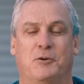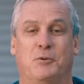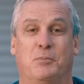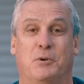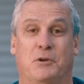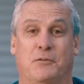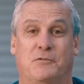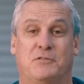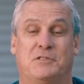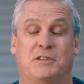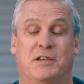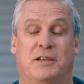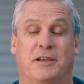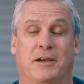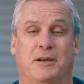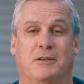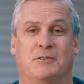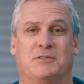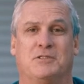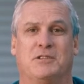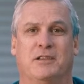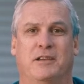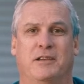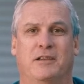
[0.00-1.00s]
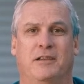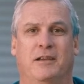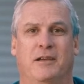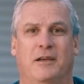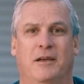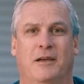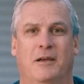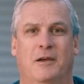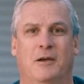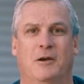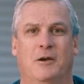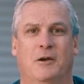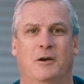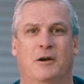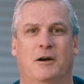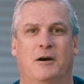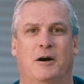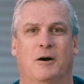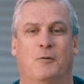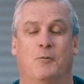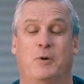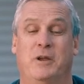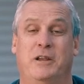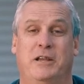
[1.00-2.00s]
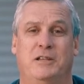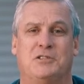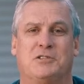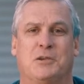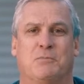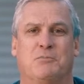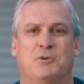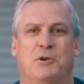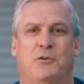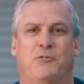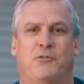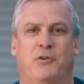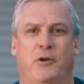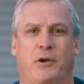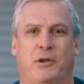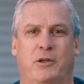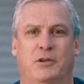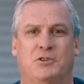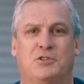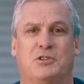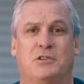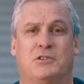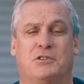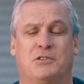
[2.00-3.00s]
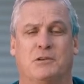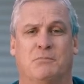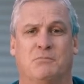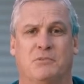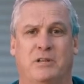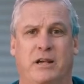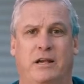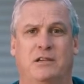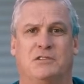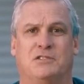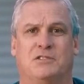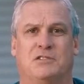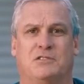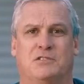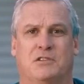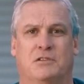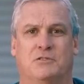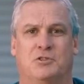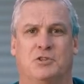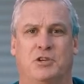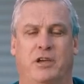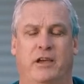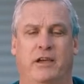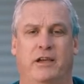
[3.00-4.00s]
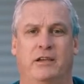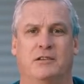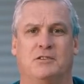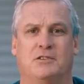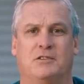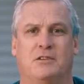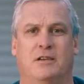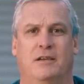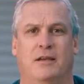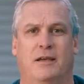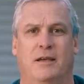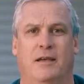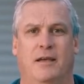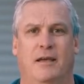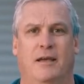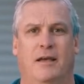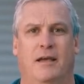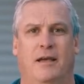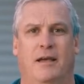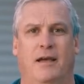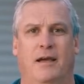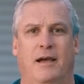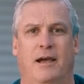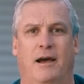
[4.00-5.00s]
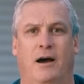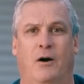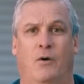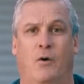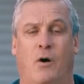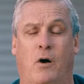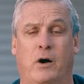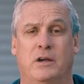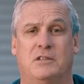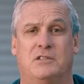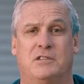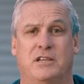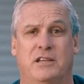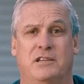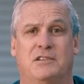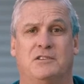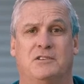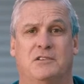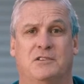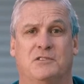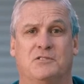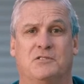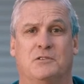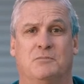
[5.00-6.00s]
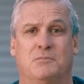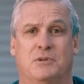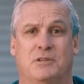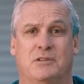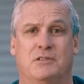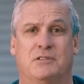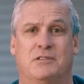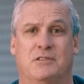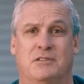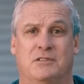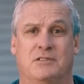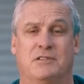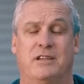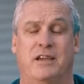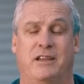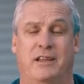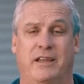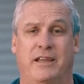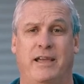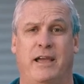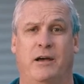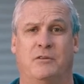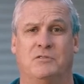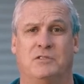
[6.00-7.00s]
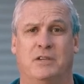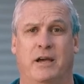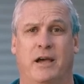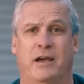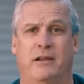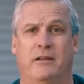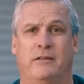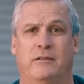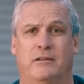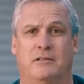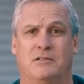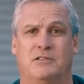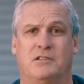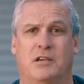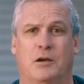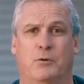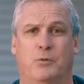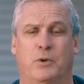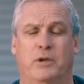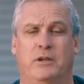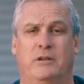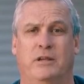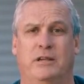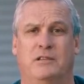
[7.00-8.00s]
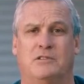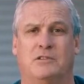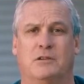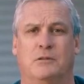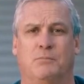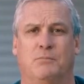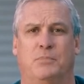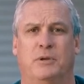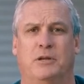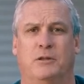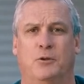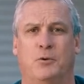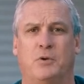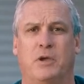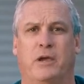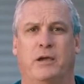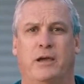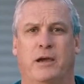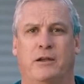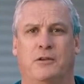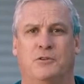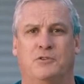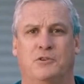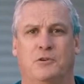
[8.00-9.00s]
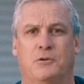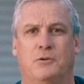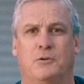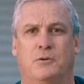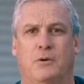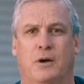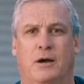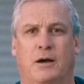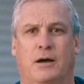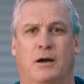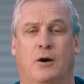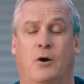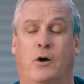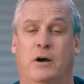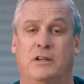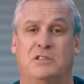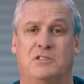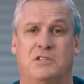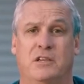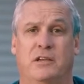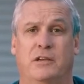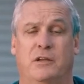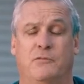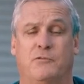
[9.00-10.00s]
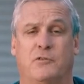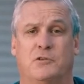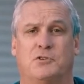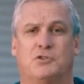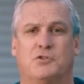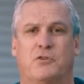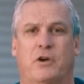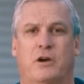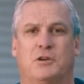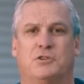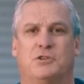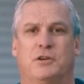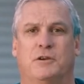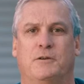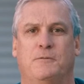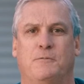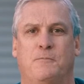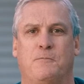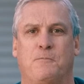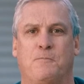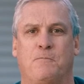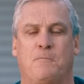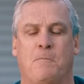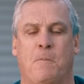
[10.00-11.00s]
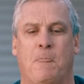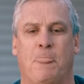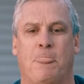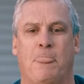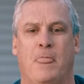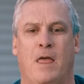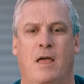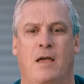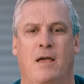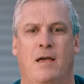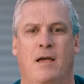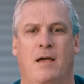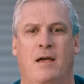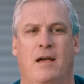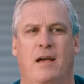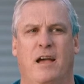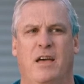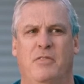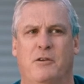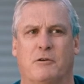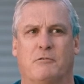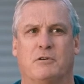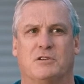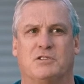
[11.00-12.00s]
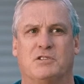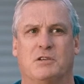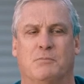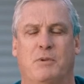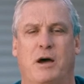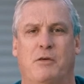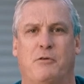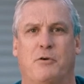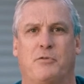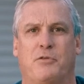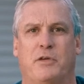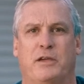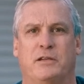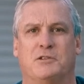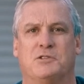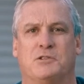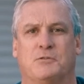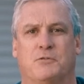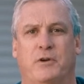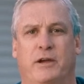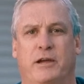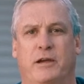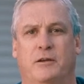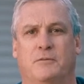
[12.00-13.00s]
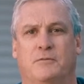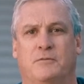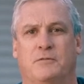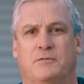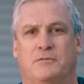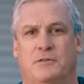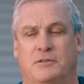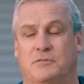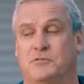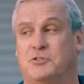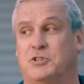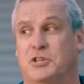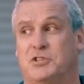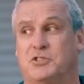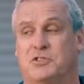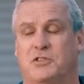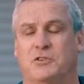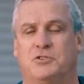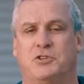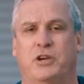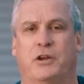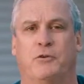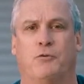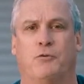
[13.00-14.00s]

a little bit of TLC. We need some new furniture, some desks and chairs. Our IT system is getting outdated, and so we need to be looking at a new IT infrastructure. And there are some other things around just the